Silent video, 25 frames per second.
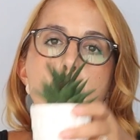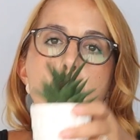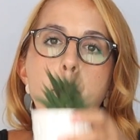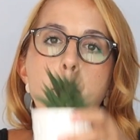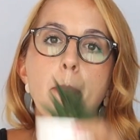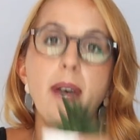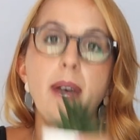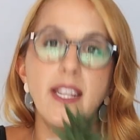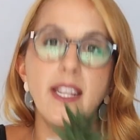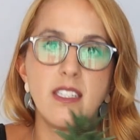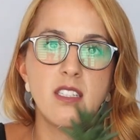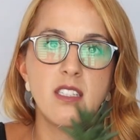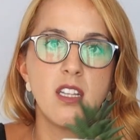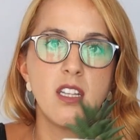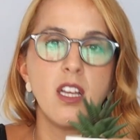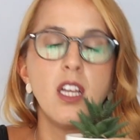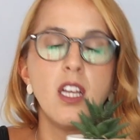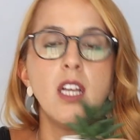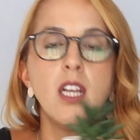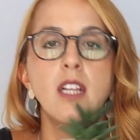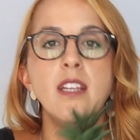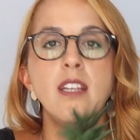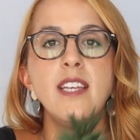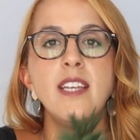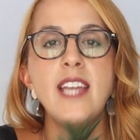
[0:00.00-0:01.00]
But
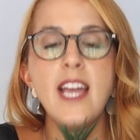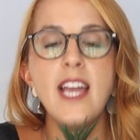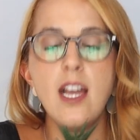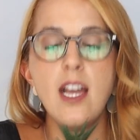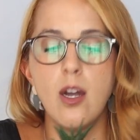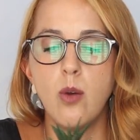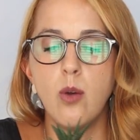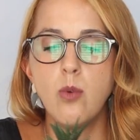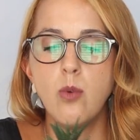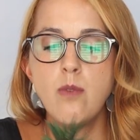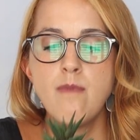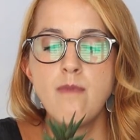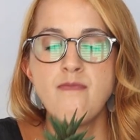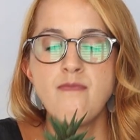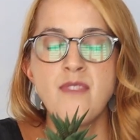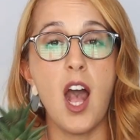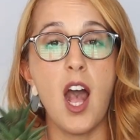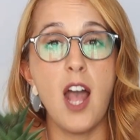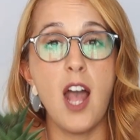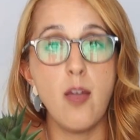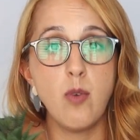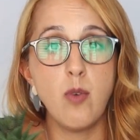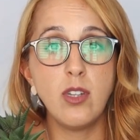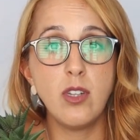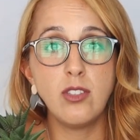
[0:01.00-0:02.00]
now
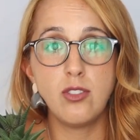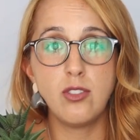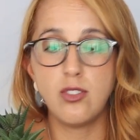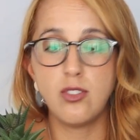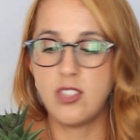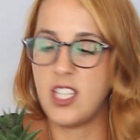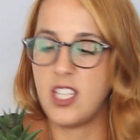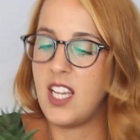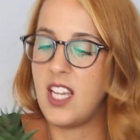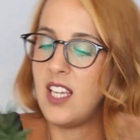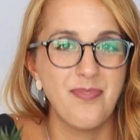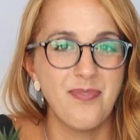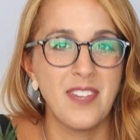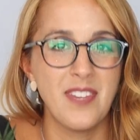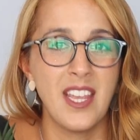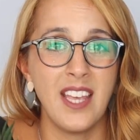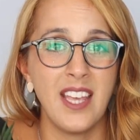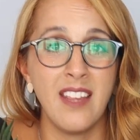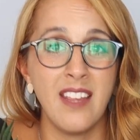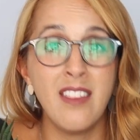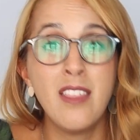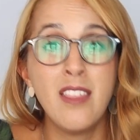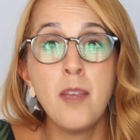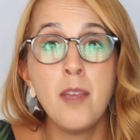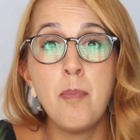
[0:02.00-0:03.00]
I want to say
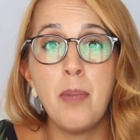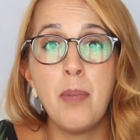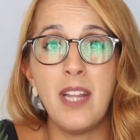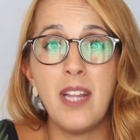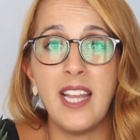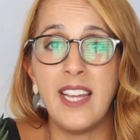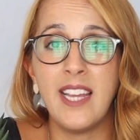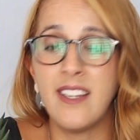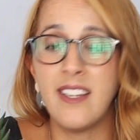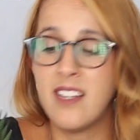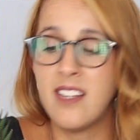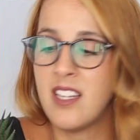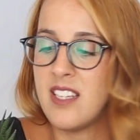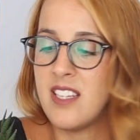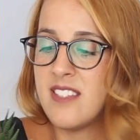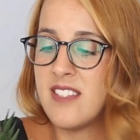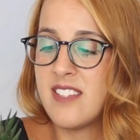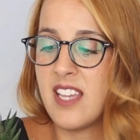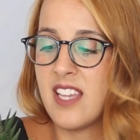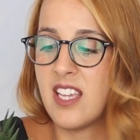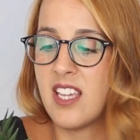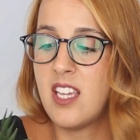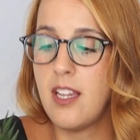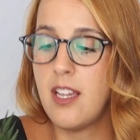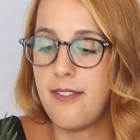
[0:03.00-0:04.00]
the plant is
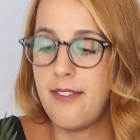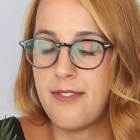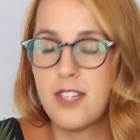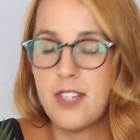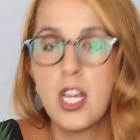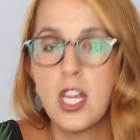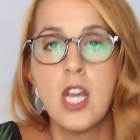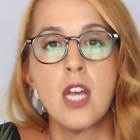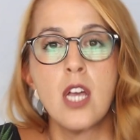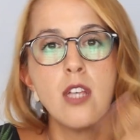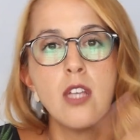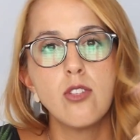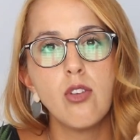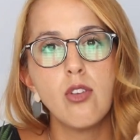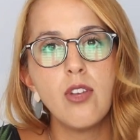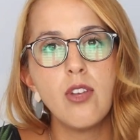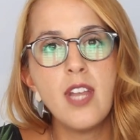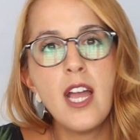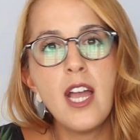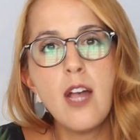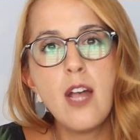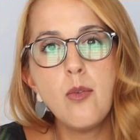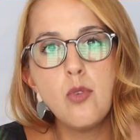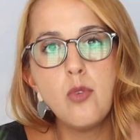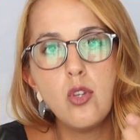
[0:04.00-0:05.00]
a gift. So
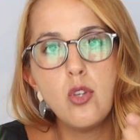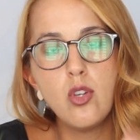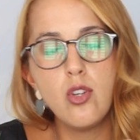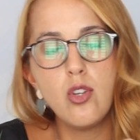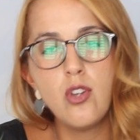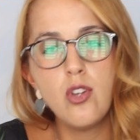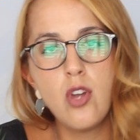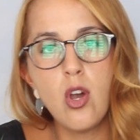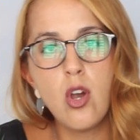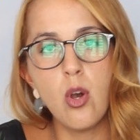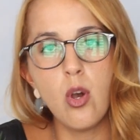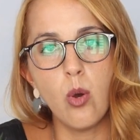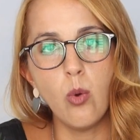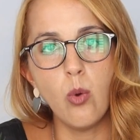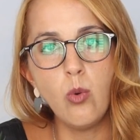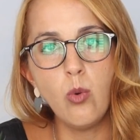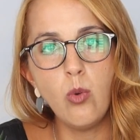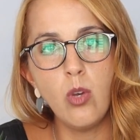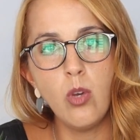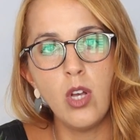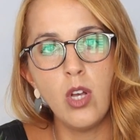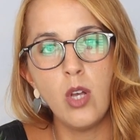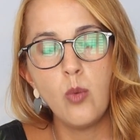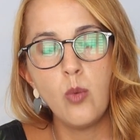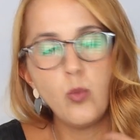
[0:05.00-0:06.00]
now you know
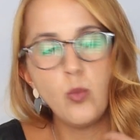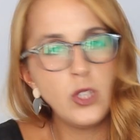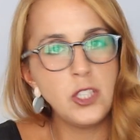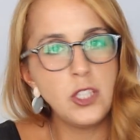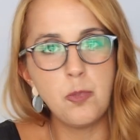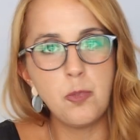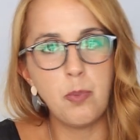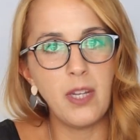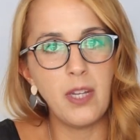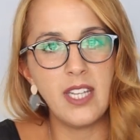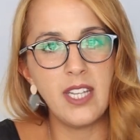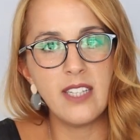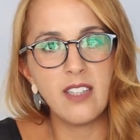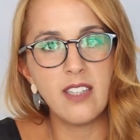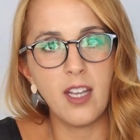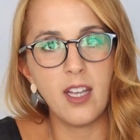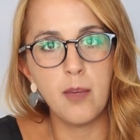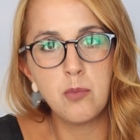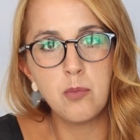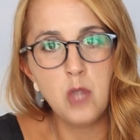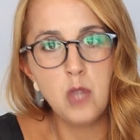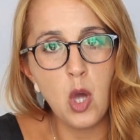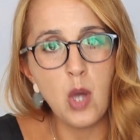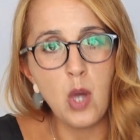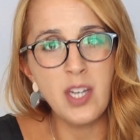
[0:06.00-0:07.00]
which plant
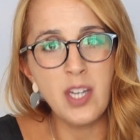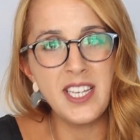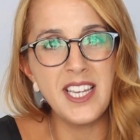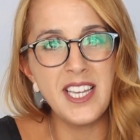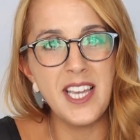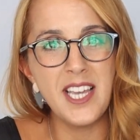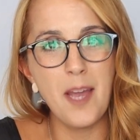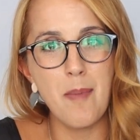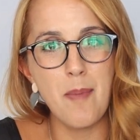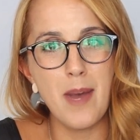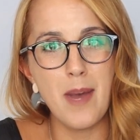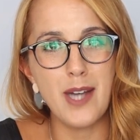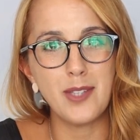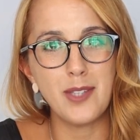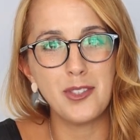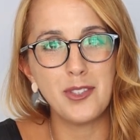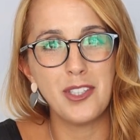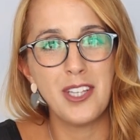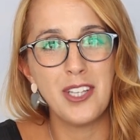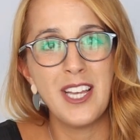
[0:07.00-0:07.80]
I'm talking about.